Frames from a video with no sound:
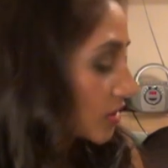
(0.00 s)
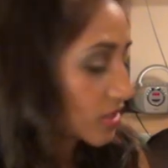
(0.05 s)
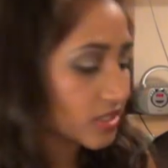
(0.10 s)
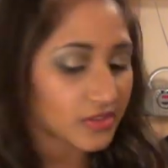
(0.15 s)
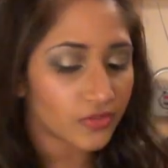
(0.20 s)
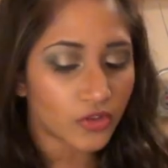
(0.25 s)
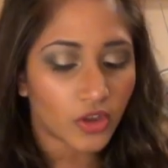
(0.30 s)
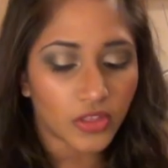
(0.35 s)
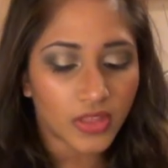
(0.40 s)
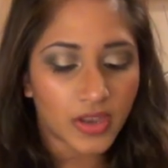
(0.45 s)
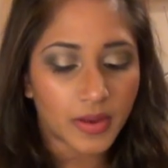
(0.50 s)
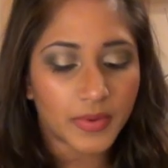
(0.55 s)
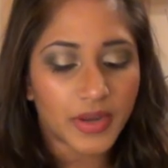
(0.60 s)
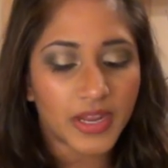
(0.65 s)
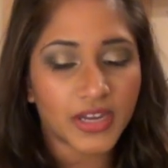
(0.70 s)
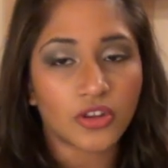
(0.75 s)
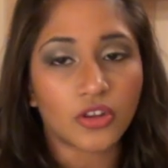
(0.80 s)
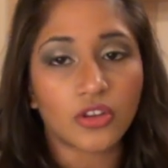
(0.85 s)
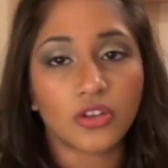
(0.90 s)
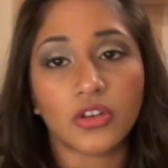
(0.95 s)
once I've got the
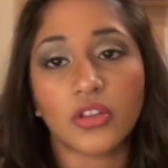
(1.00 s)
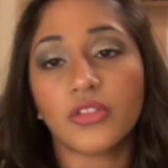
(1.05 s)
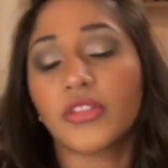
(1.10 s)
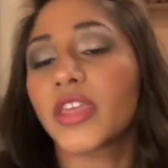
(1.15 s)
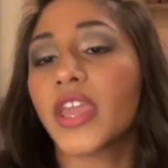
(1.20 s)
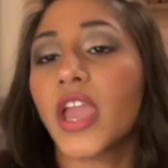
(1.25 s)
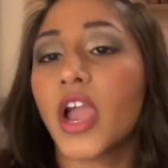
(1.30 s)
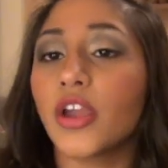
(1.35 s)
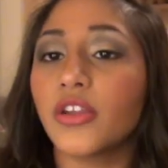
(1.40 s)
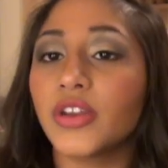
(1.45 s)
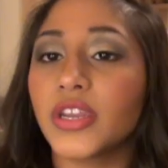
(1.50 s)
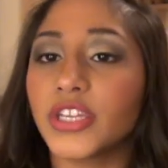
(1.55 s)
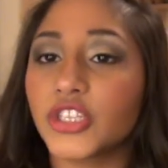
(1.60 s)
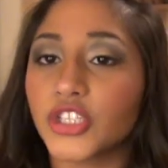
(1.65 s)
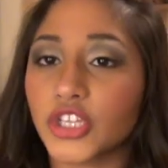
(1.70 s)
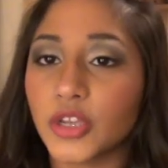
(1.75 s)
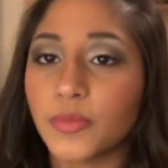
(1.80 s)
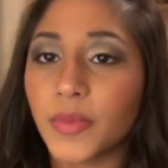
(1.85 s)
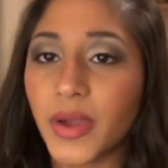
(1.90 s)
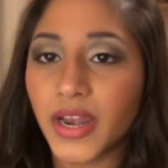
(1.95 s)
lemonade on, the only
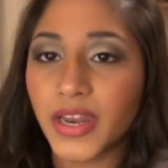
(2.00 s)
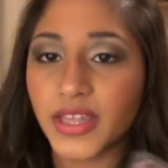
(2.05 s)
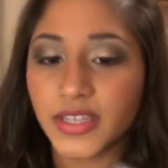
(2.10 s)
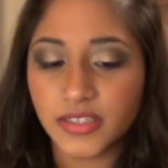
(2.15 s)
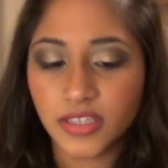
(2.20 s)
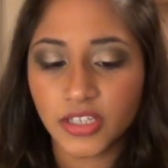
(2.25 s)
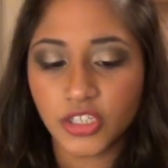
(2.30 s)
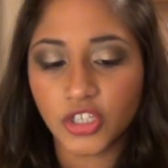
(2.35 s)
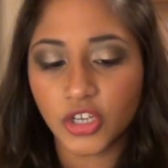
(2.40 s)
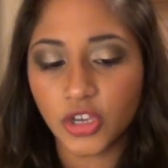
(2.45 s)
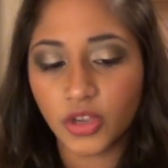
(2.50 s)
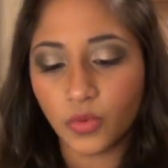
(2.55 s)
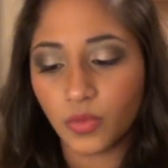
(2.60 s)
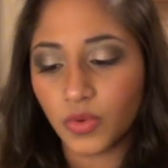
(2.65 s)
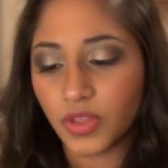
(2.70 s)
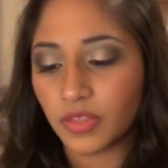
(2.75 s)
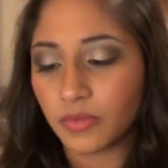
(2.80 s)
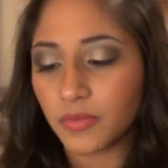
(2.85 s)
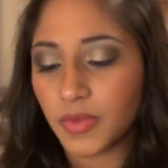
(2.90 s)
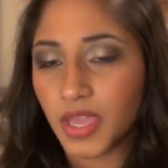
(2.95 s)
two palettes I took
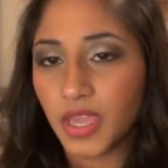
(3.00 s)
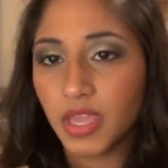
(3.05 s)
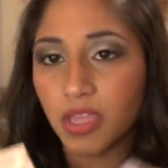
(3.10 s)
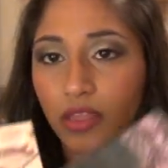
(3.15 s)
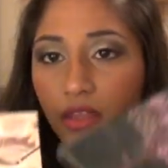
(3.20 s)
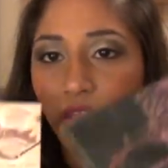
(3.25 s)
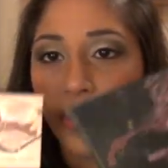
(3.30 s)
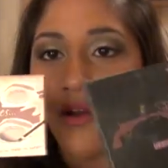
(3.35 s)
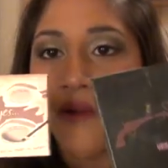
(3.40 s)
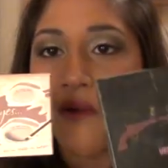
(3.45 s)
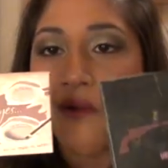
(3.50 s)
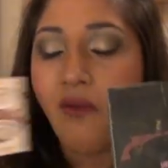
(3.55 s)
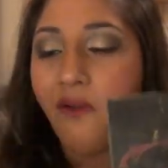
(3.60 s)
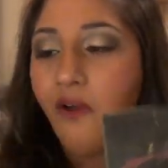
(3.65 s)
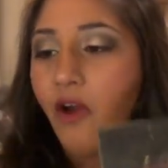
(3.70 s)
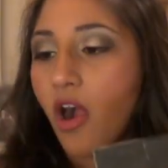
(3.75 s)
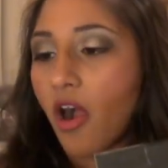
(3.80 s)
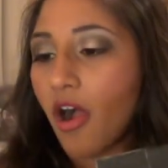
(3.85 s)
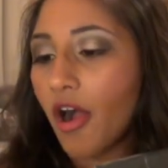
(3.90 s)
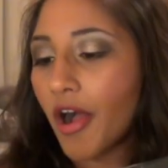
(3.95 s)
with me
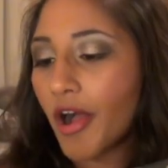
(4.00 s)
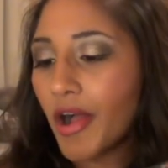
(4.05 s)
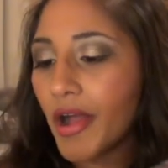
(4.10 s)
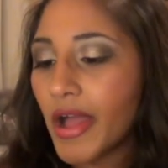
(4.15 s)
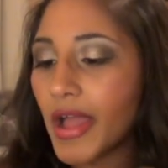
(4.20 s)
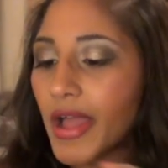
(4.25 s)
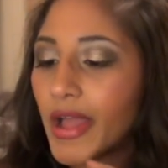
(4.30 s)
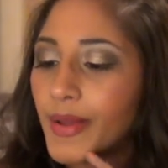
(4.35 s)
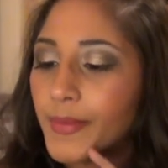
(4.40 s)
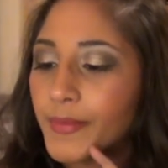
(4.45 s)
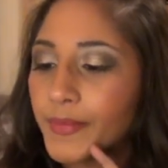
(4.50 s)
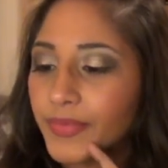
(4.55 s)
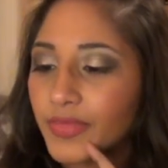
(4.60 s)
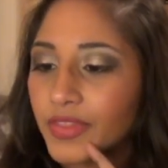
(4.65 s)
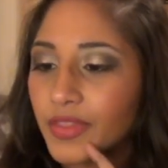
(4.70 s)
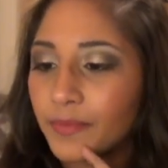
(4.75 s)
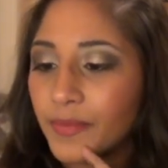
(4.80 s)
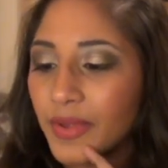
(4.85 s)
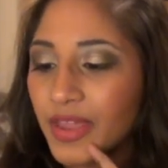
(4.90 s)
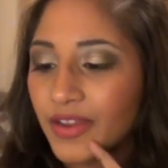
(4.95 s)
are
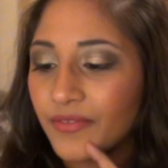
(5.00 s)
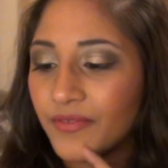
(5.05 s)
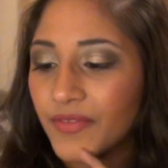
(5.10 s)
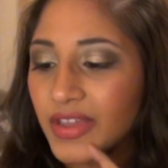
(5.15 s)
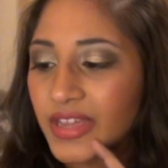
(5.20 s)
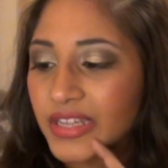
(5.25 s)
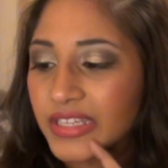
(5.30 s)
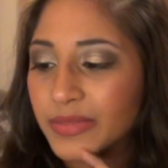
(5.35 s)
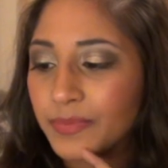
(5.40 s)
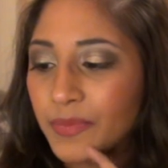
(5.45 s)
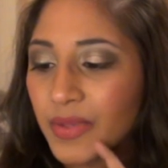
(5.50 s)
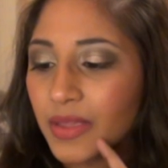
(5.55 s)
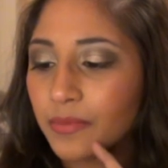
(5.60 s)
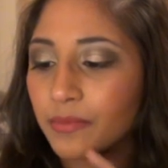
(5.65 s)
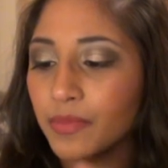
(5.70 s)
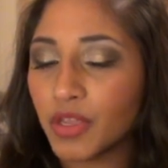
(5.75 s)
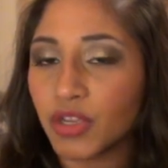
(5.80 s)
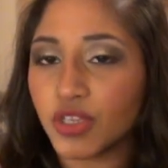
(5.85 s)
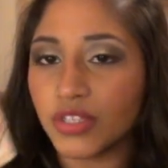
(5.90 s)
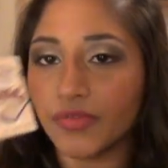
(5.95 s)
the Benefits
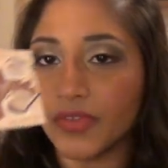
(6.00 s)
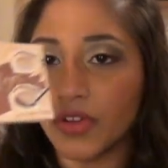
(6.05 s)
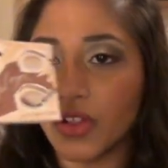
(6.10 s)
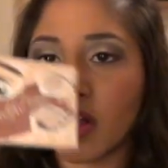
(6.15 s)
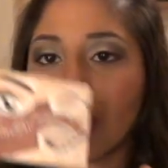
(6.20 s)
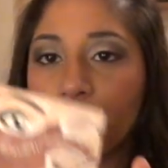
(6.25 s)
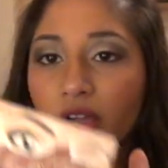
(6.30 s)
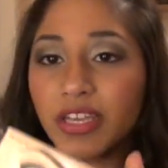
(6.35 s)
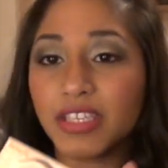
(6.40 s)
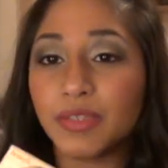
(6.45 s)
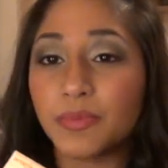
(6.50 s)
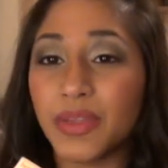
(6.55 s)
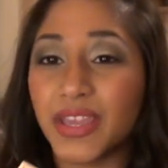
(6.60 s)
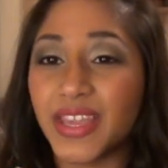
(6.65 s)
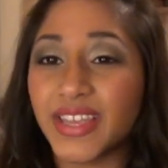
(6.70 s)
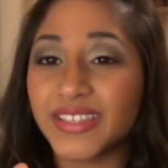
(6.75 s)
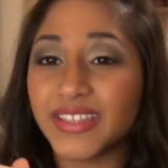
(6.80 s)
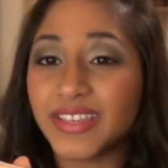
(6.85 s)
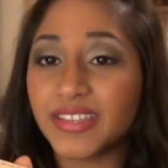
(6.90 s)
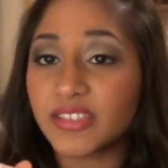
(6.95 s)
Big Beautiful Eyes,
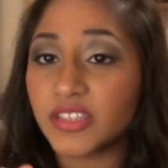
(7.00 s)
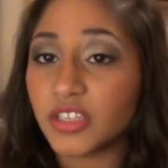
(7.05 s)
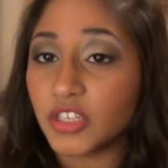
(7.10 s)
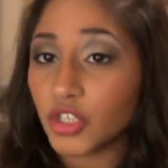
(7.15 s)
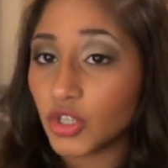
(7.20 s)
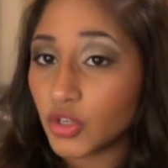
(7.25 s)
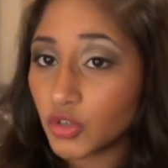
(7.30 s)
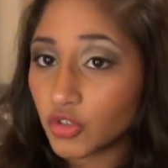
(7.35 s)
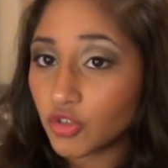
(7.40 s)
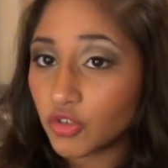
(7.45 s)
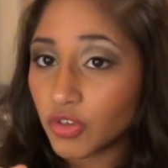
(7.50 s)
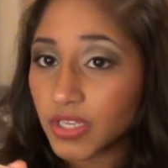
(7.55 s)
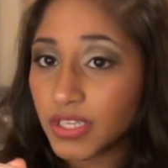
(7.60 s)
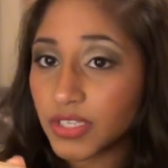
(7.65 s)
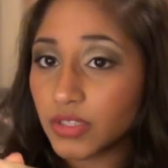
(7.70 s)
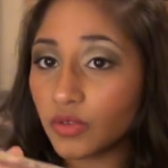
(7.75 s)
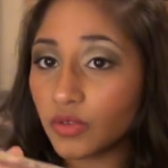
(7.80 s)
because it's a neutrally